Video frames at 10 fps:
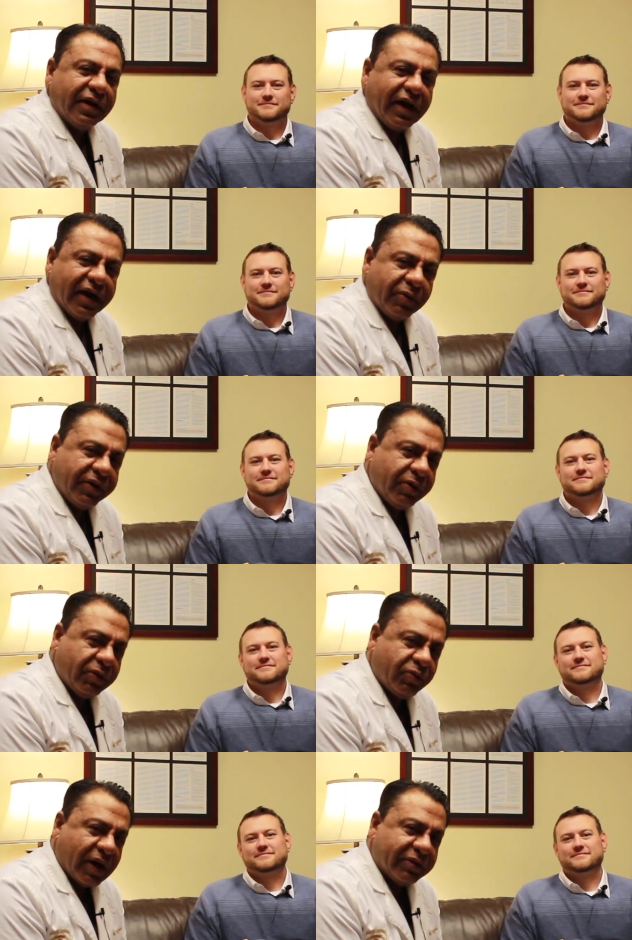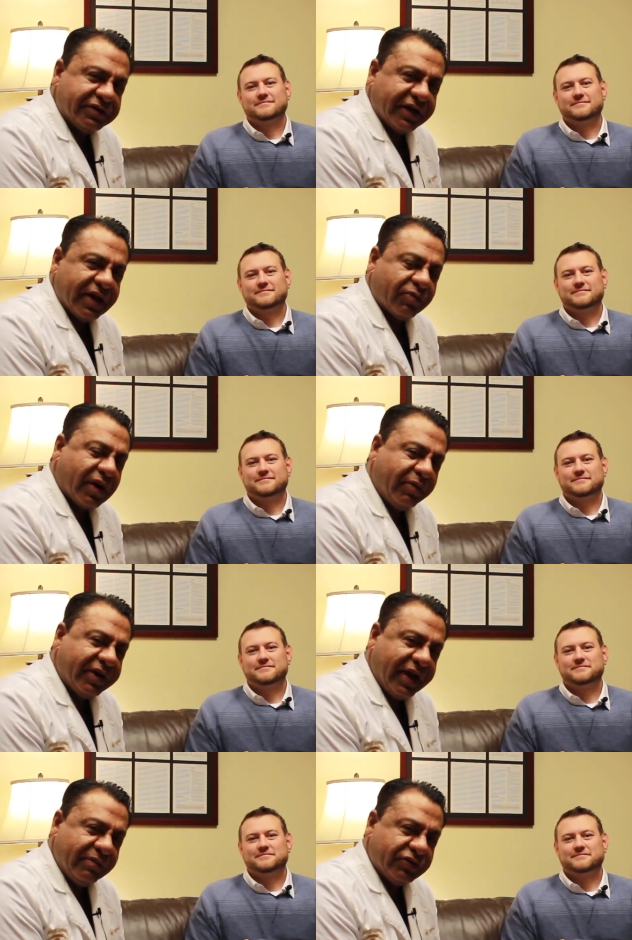Speaker 1: Hi, we're here with Robert today, and
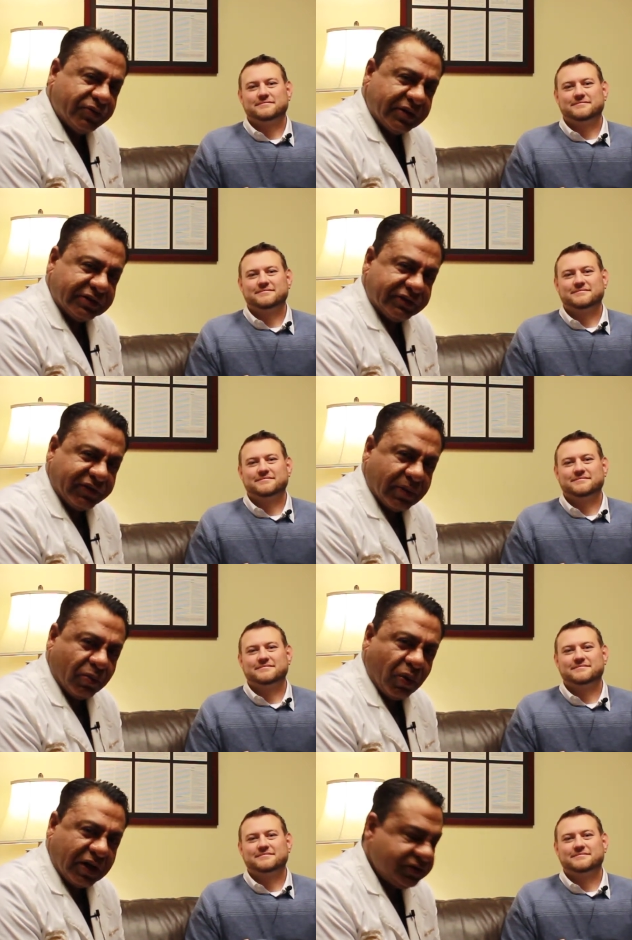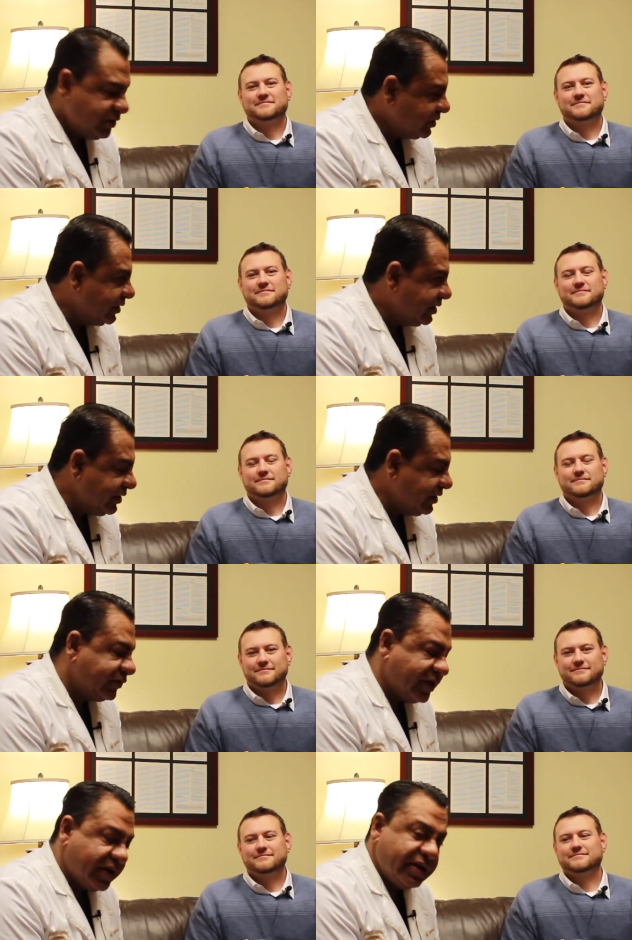Robert came to us from Washington,
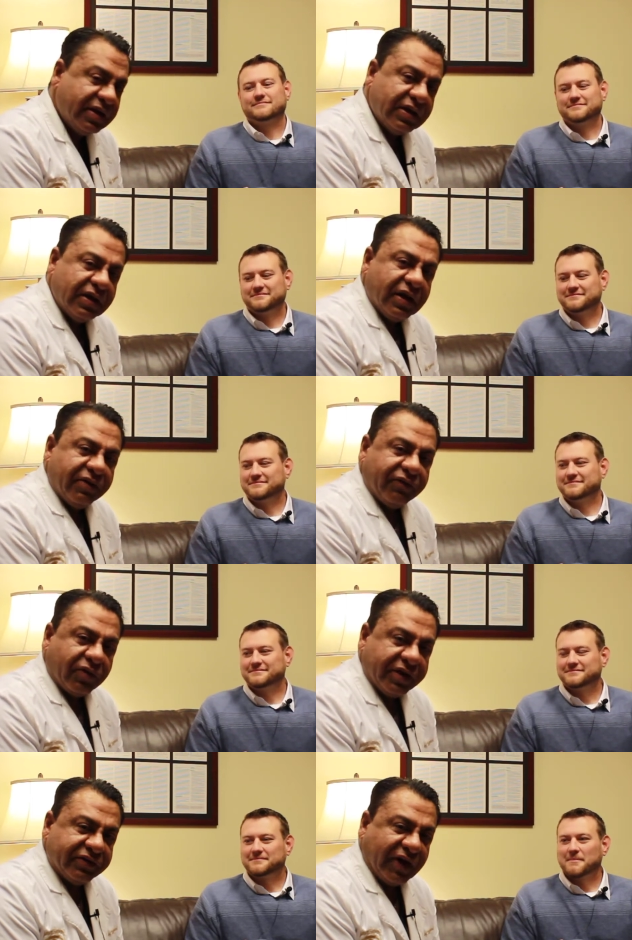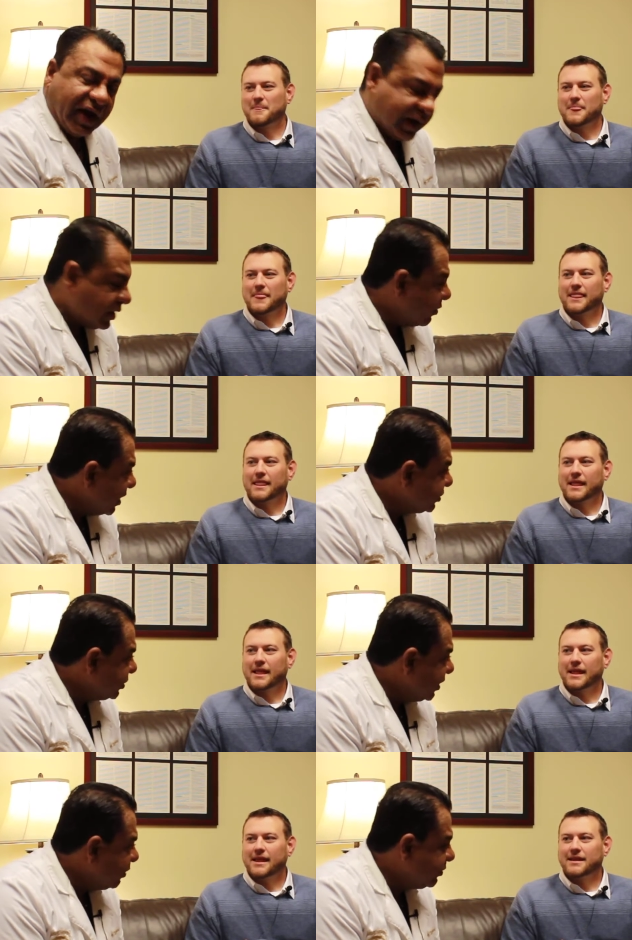D.C. for his high
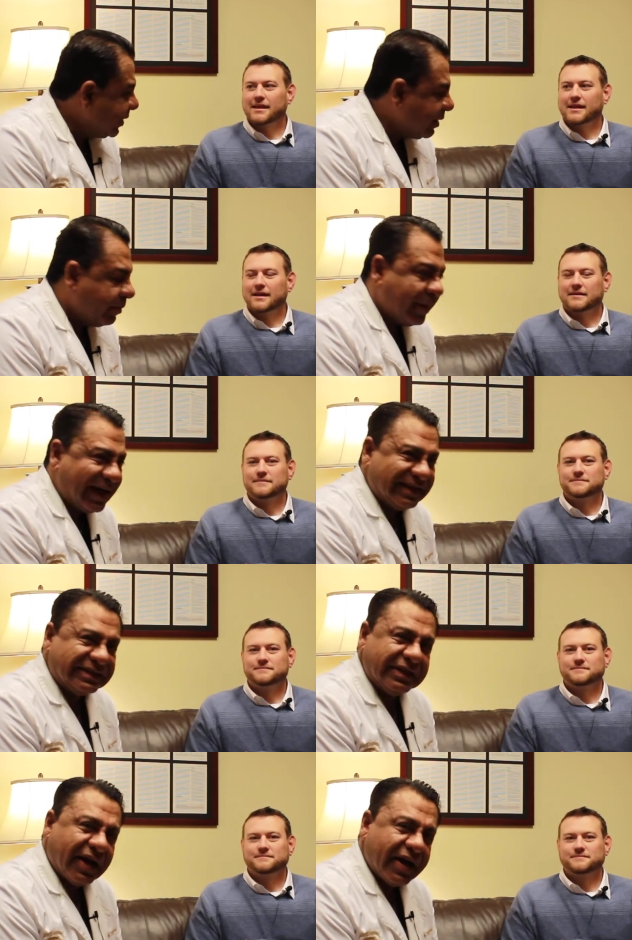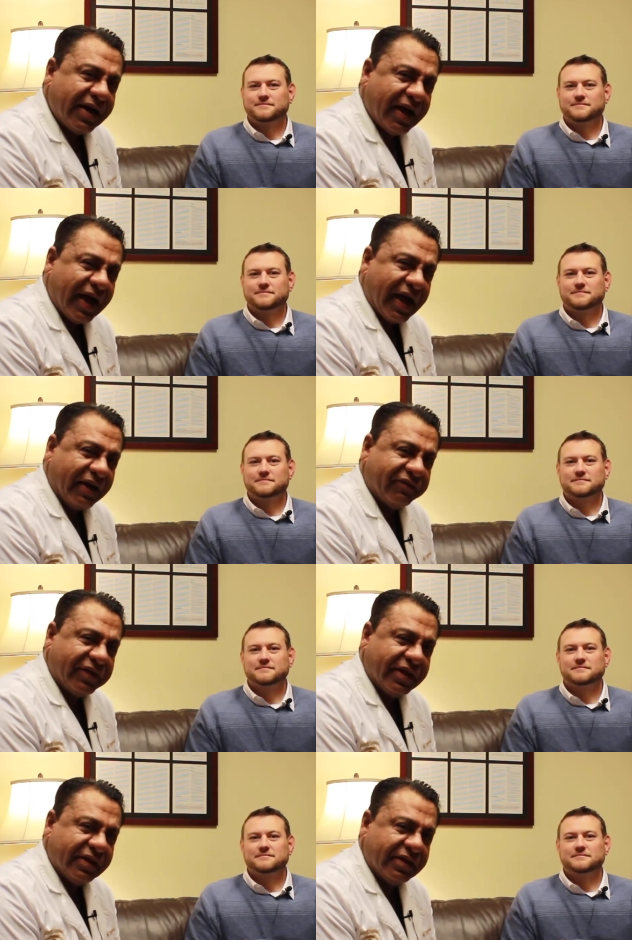correction, and he was about a minus nine and a half
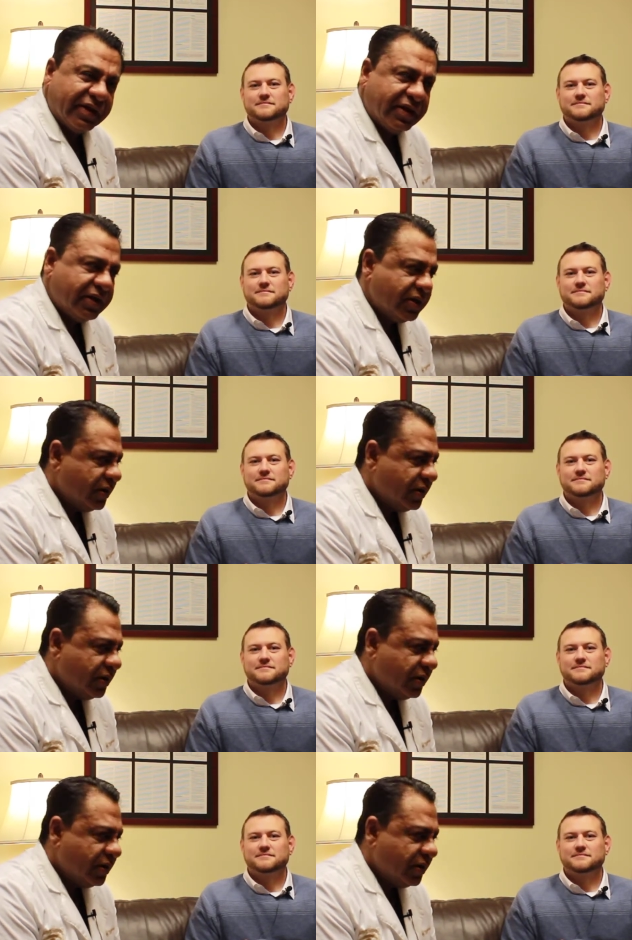in the